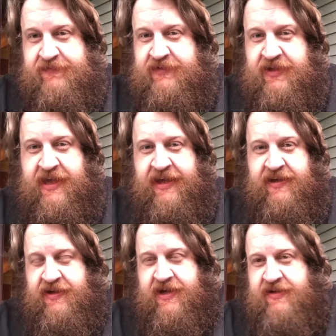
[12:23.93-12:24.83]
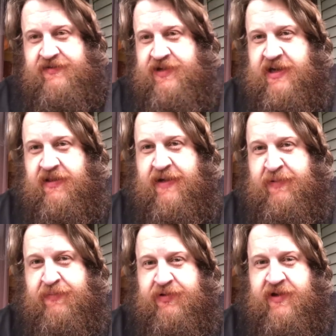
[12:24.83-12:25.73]
You can't. You gotta let
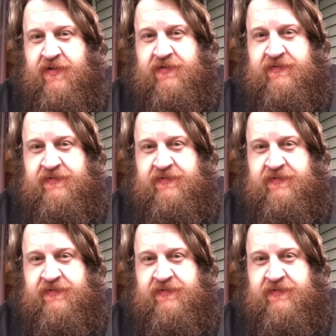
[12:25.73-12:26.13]
people know.